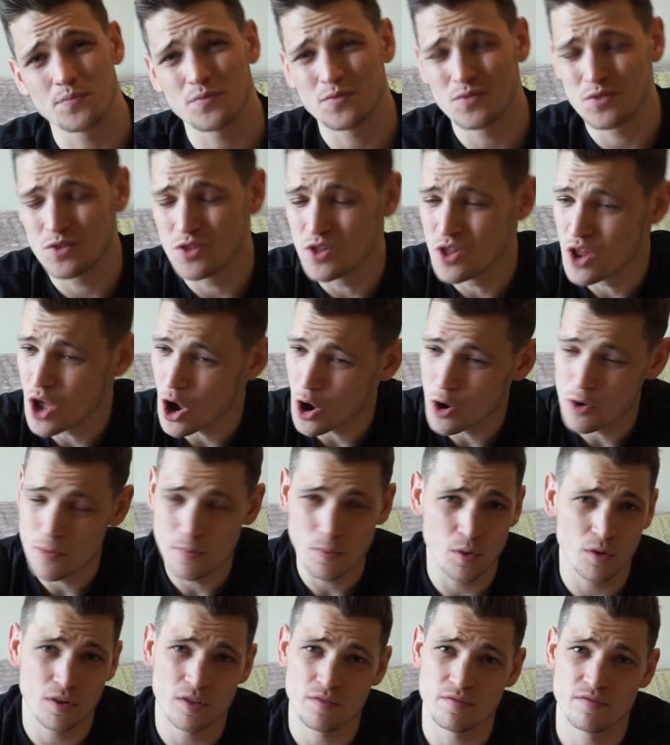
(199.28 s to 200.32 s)
No
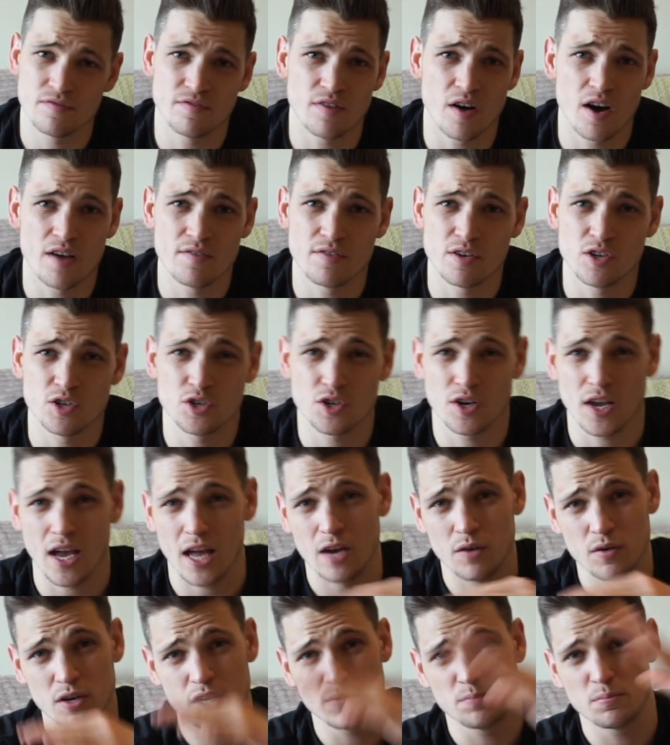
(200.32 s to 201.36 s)
more than 500
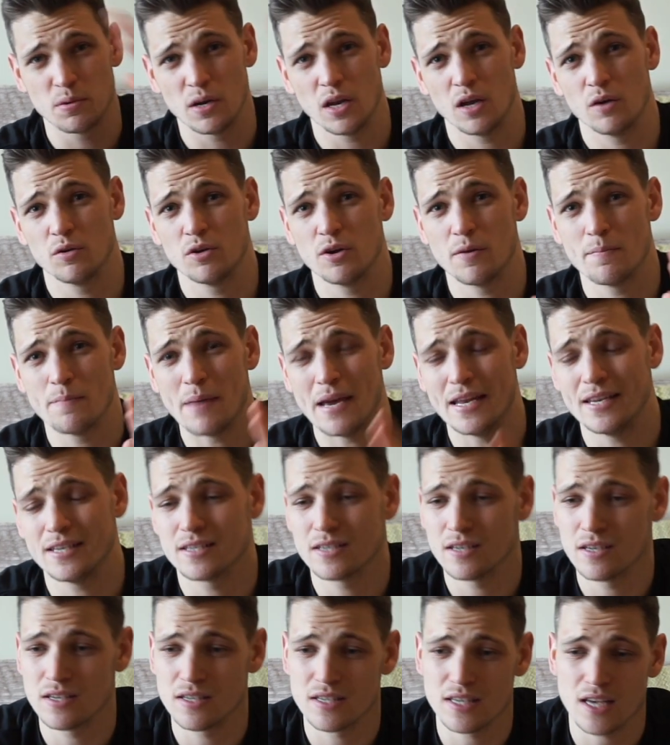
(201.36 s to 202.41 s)
calories below your
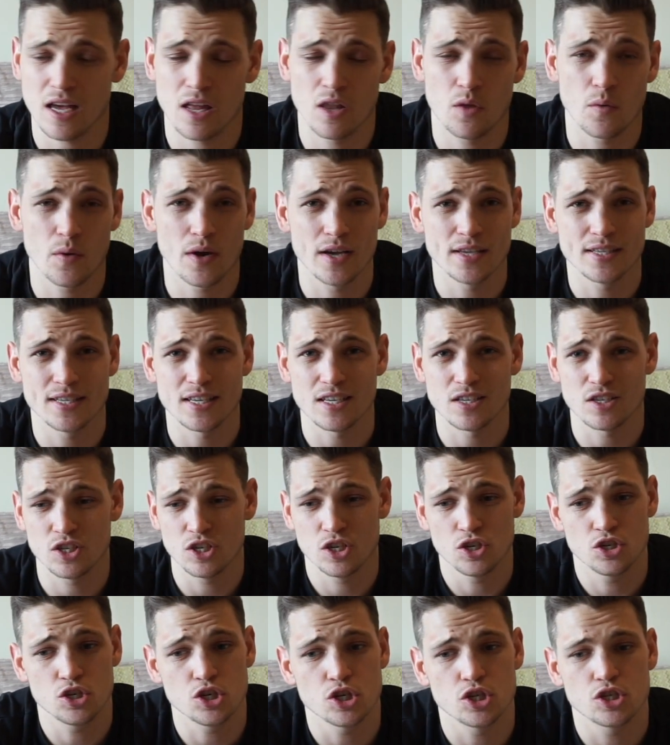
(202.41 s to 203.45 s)
maintenance. Otherwise,
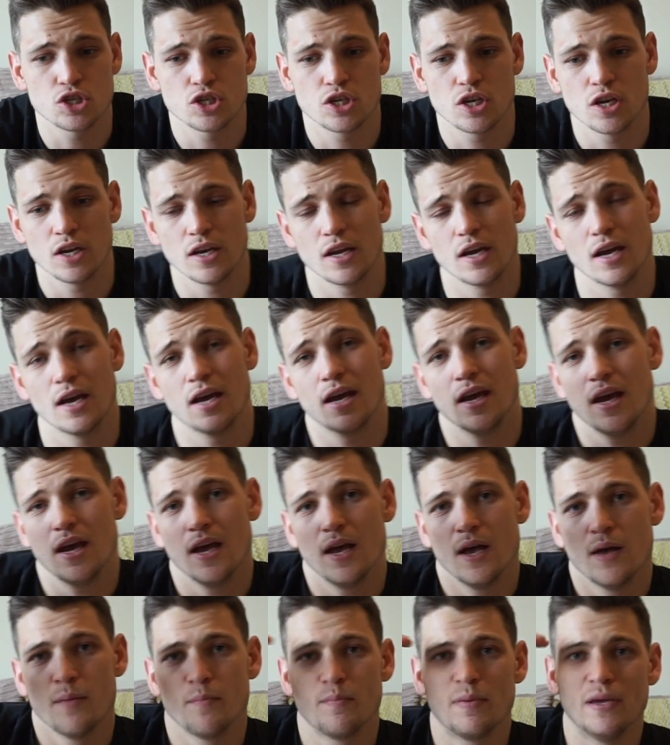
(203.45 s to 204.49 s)
you're just gonna
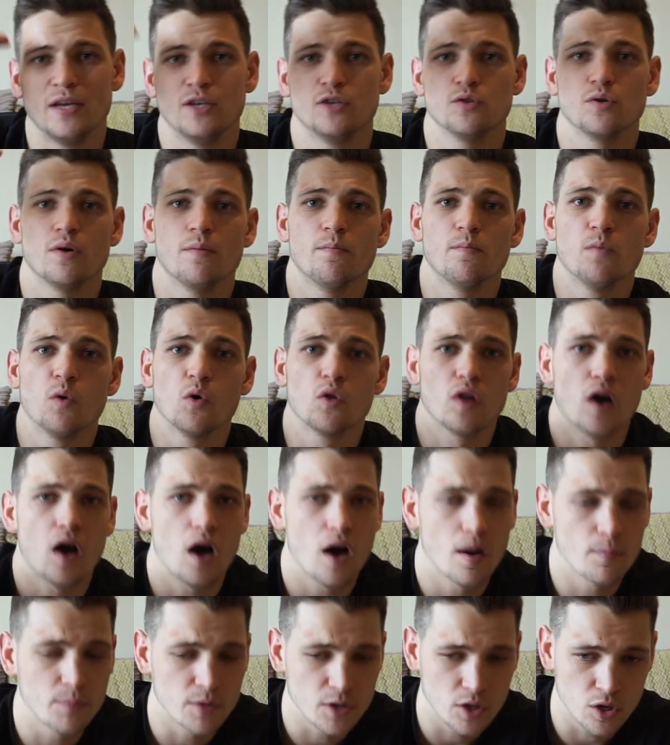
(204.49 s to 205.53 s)
be doing more the
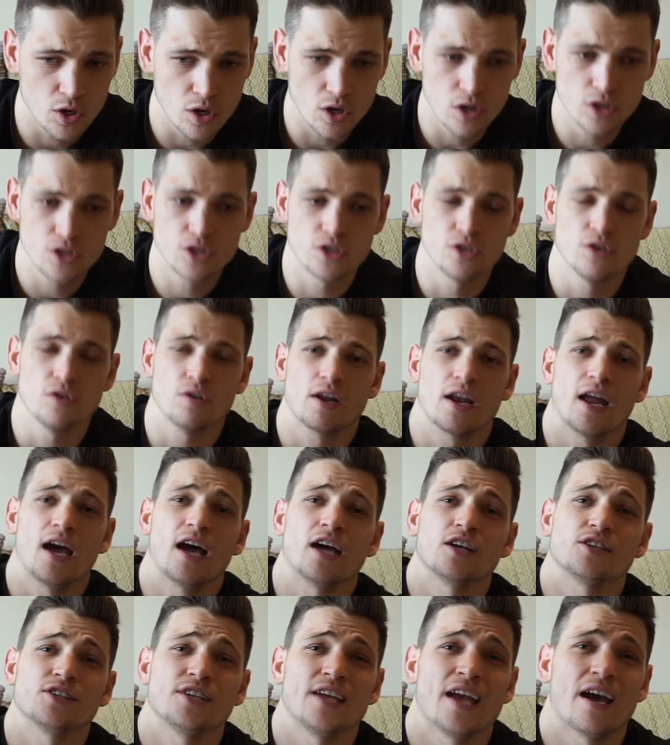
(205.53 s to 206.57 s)
harm than good. You're not gonna
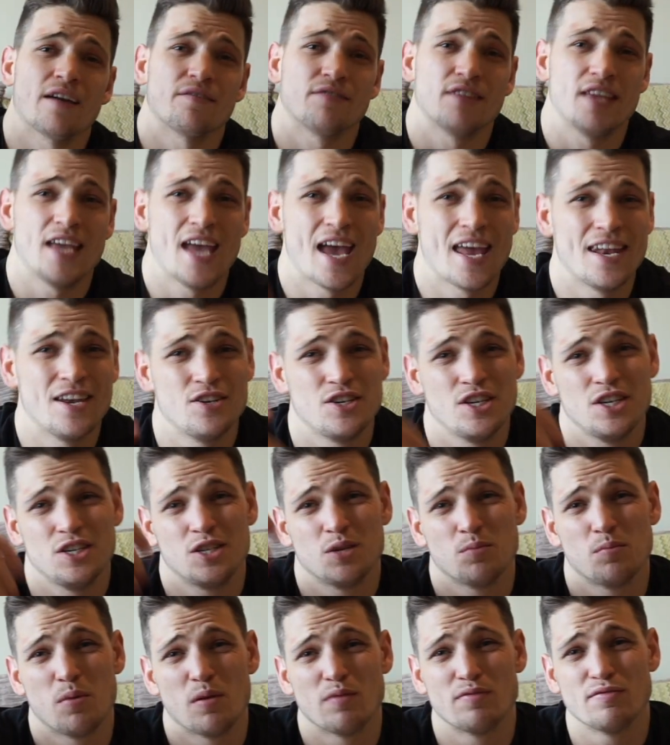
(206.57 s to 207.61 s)
actually have the energy
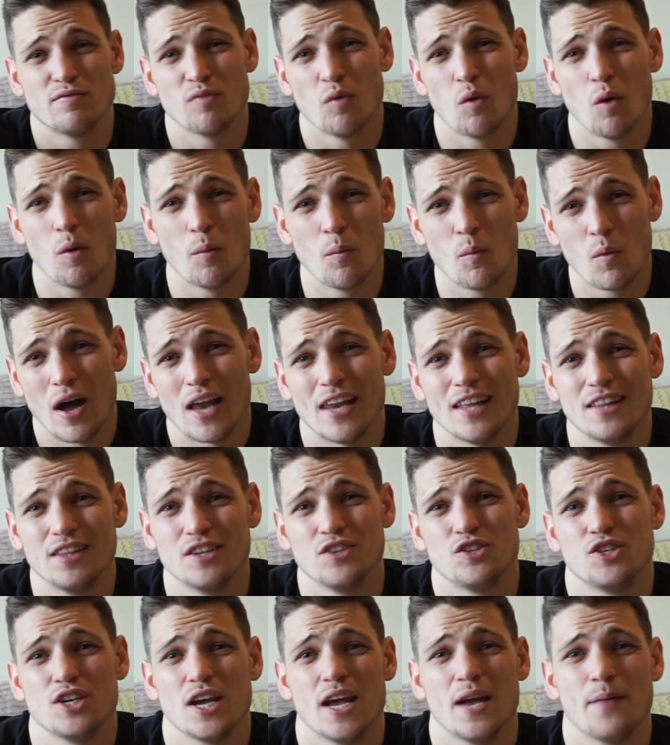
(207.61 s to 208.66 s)
to perform well in the
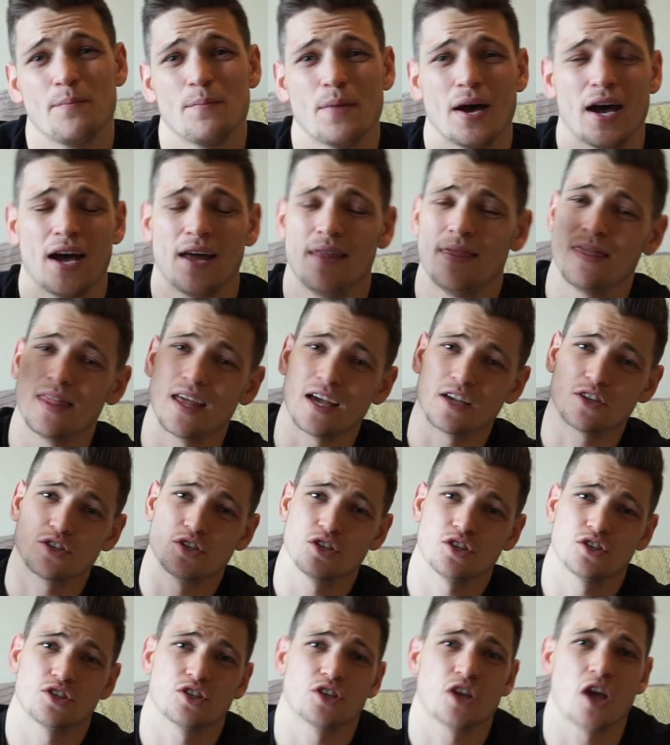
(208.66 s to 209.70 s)
gym, and that's
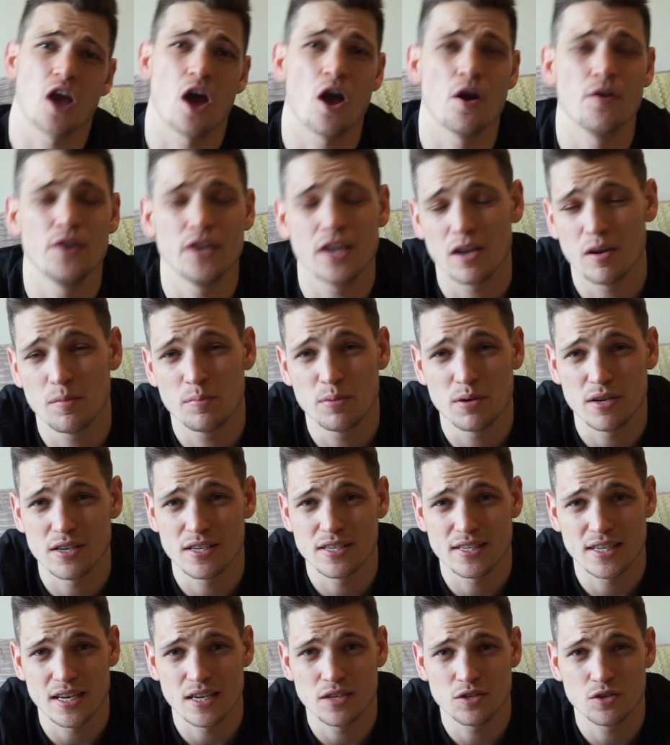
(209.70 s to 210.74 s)
just only gonna put a
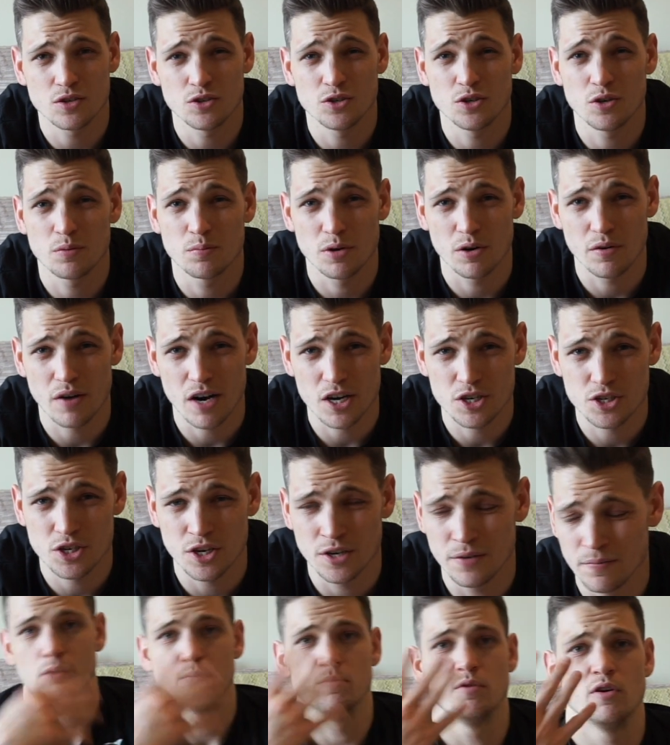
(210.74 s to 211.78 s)
stint on your
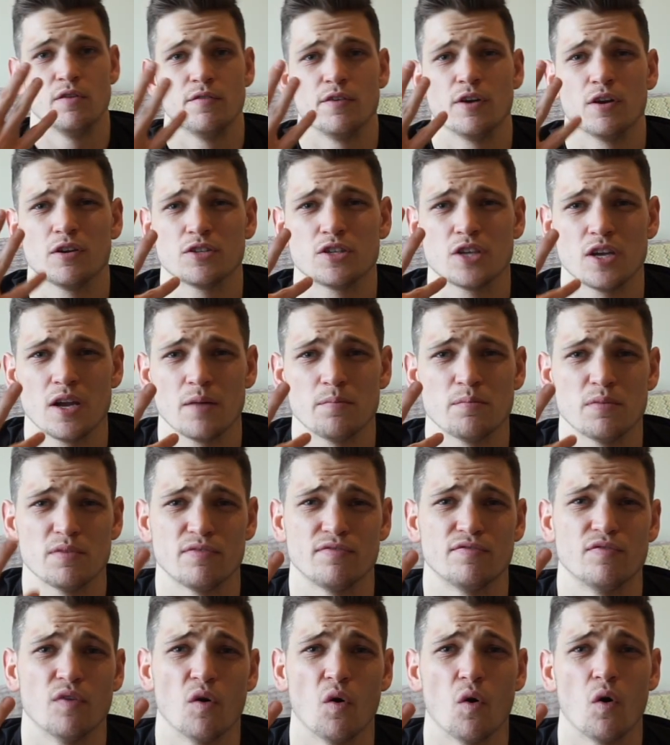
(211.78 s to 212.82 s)
progression. Moving on to number
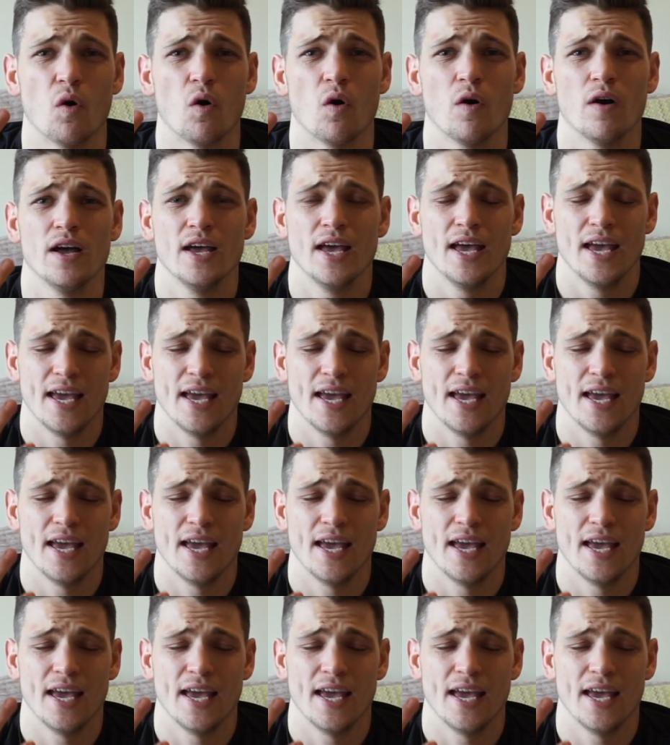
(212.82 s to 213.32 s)
four